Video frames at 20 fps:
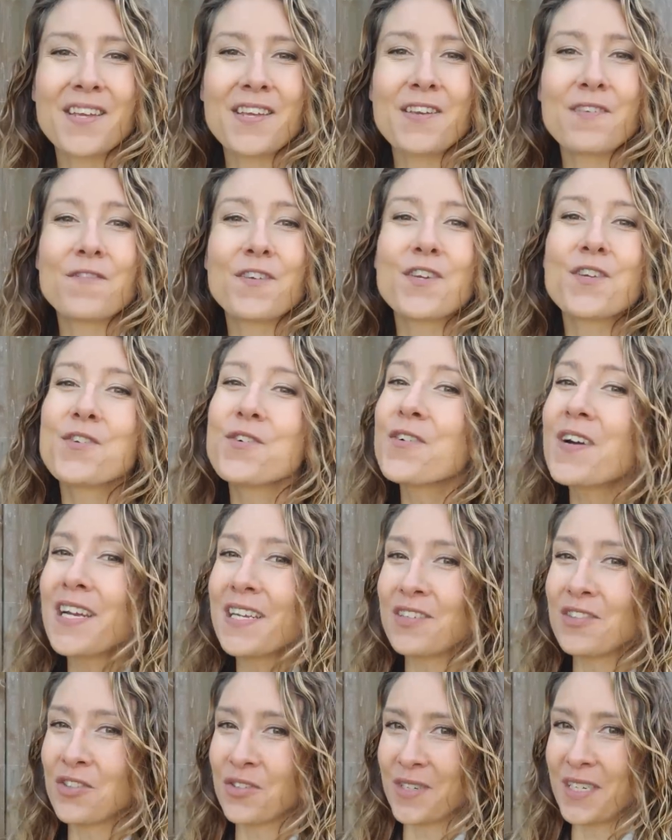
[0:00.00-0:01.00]
If you
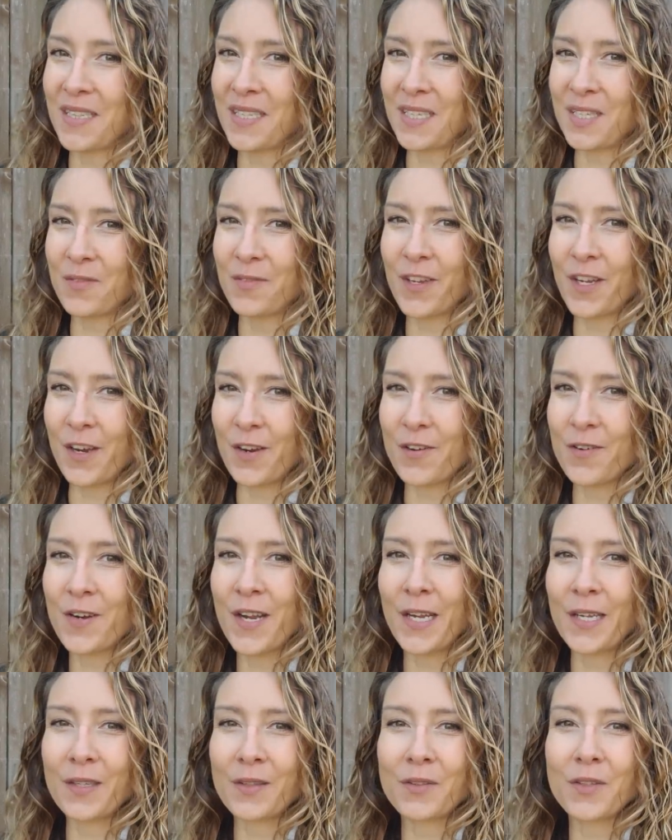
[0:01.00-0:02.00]
enjoyed this video
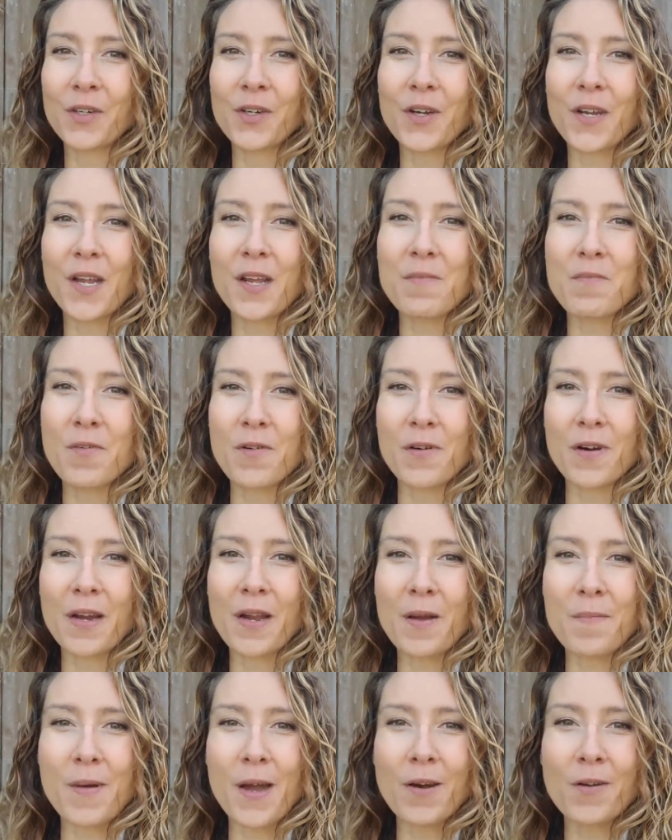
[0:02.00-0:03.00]
and learning
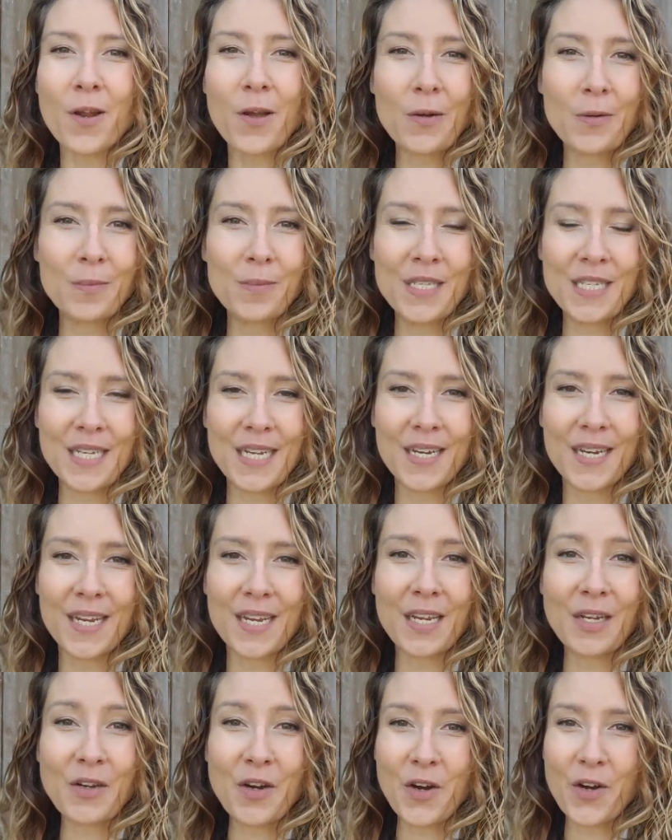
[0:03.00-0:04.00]
more about
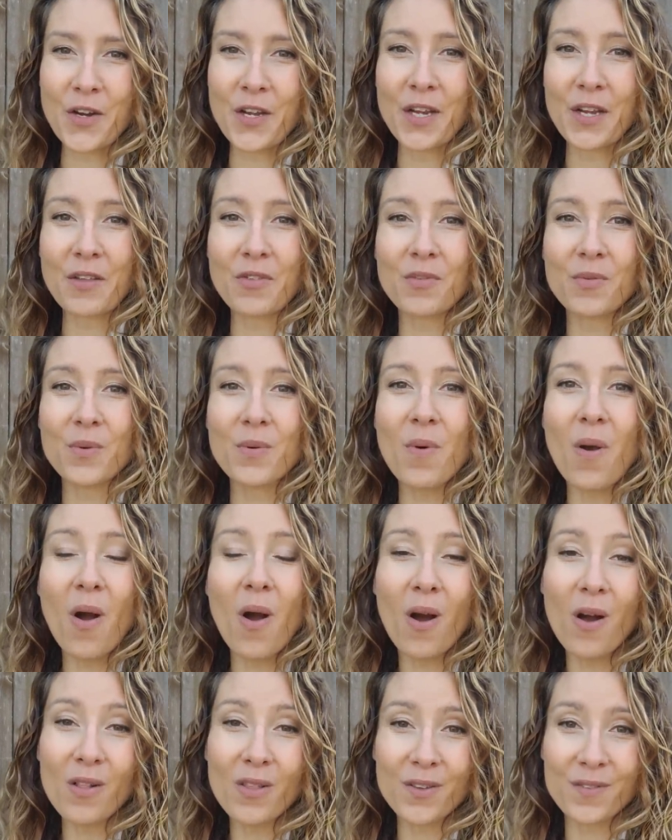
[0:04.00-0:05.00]
homesteading and gardening through
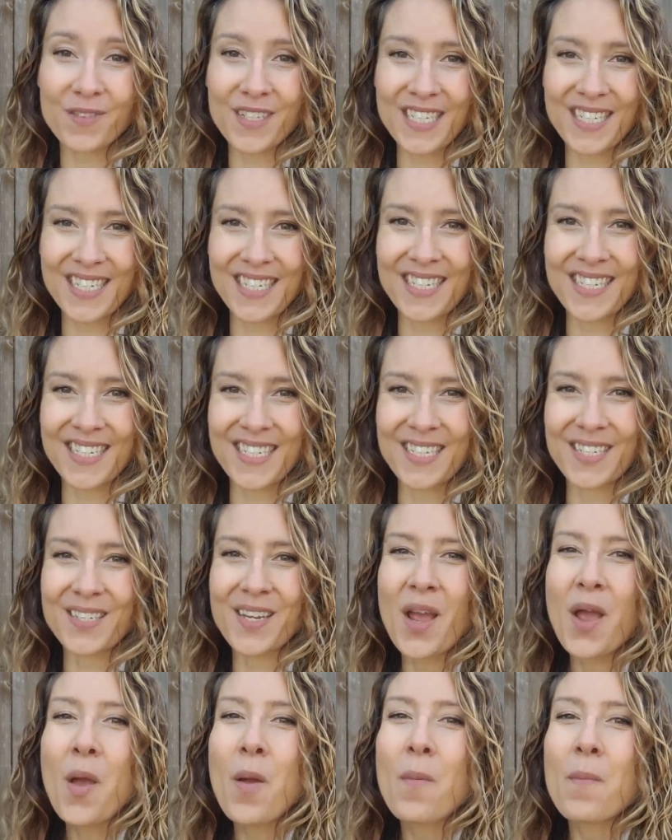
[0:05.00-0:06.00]
all of the
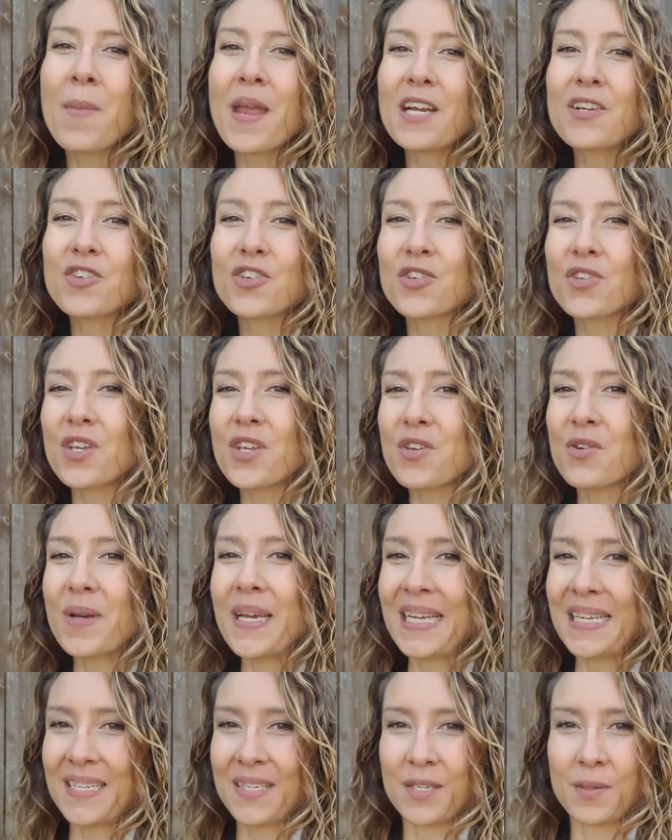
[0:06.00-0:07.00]
seasons, make sure that you
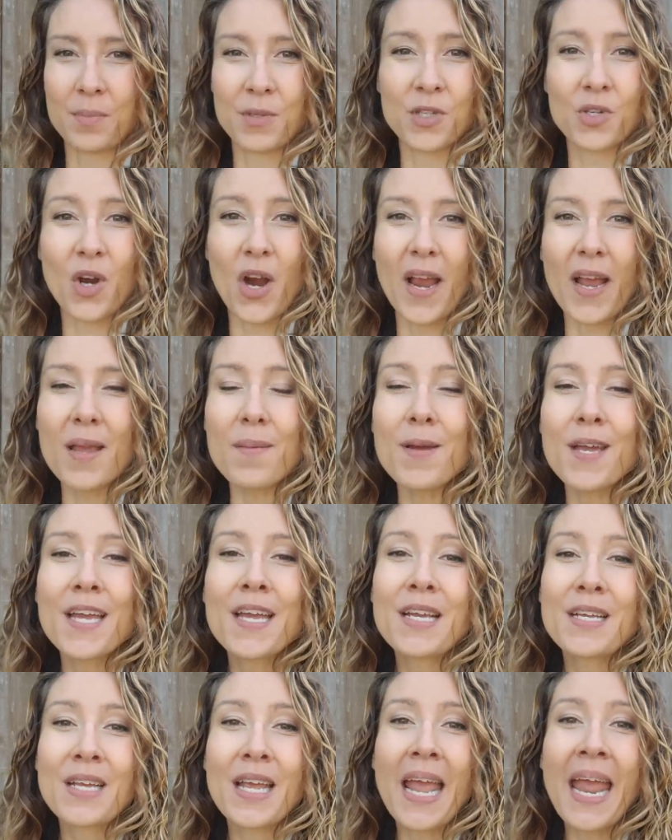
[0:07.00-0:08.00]
hit subscribe
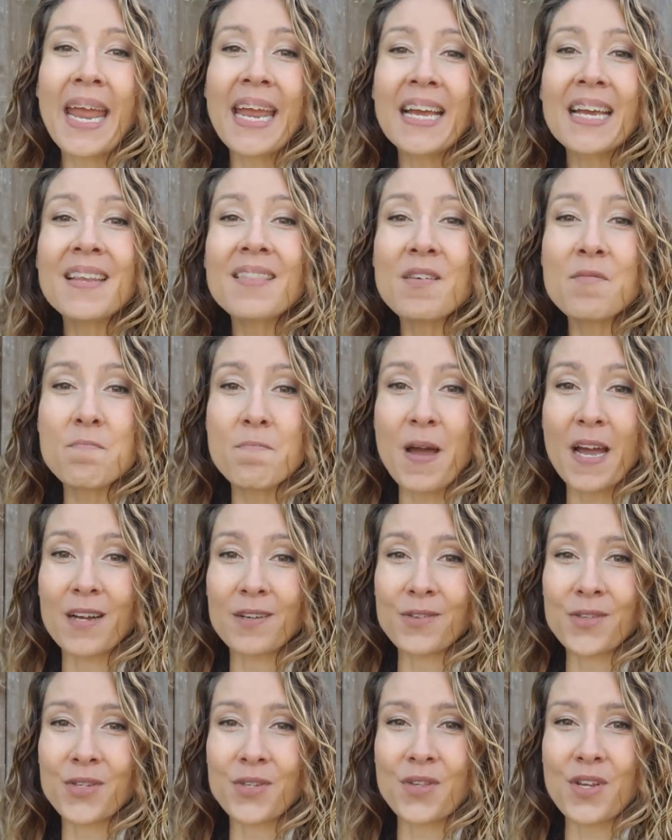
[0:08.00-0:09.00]
and the
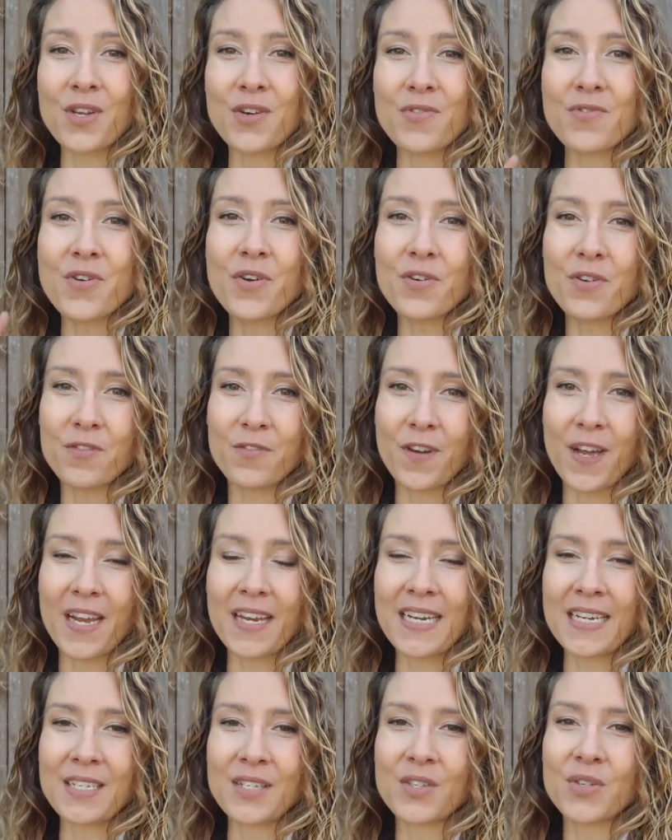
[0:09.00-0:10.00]
bell so that you're
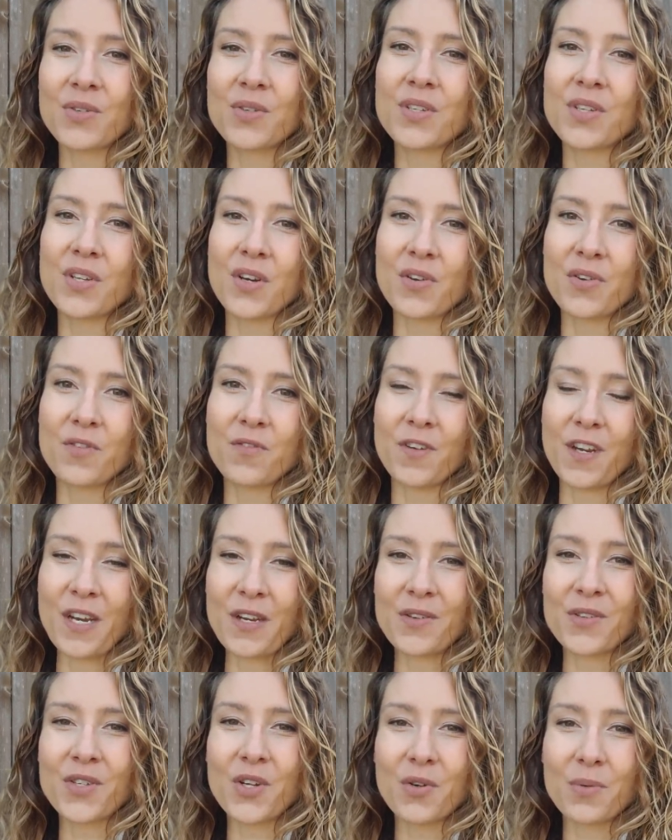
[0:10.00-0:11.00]
notified as soon as our new
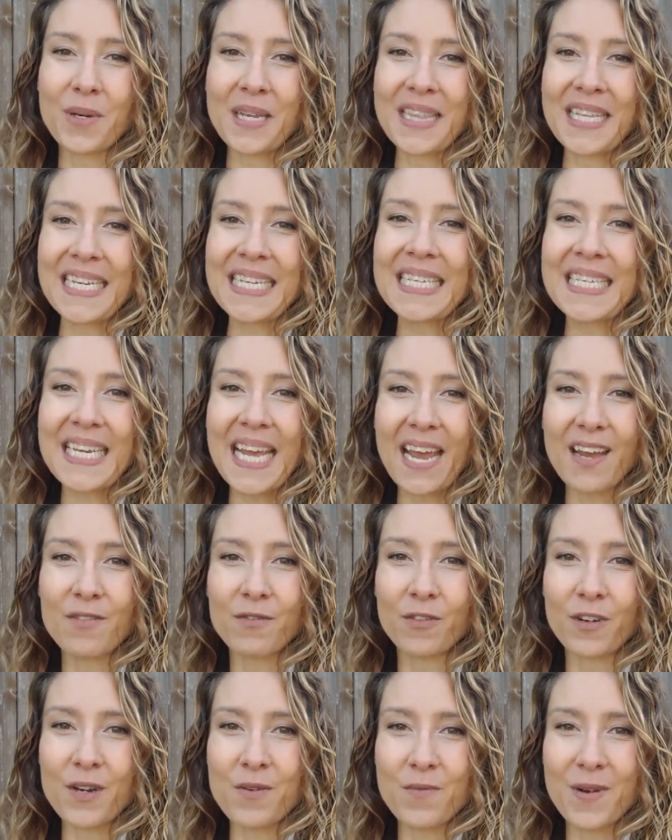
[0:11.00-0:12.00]
videos are released
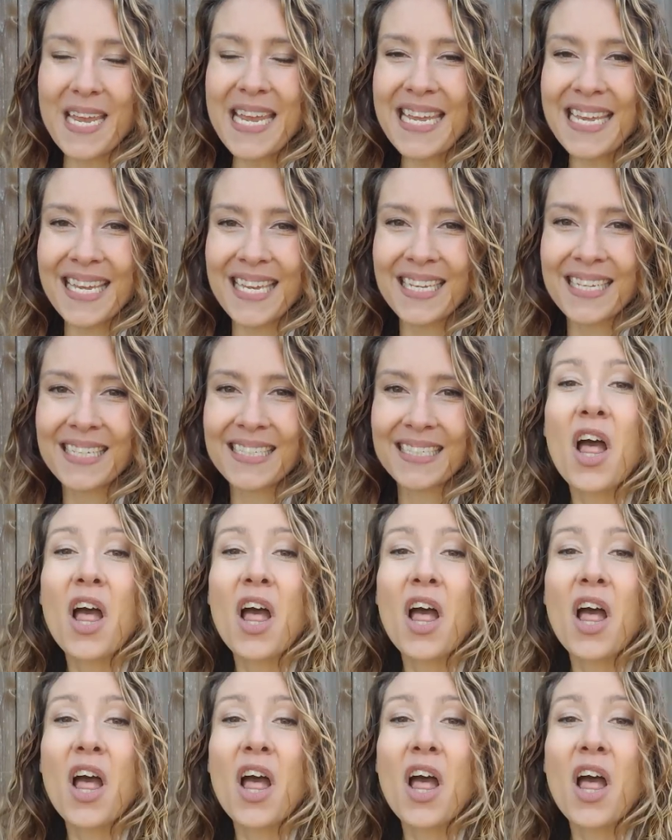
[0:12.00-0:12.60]
every week.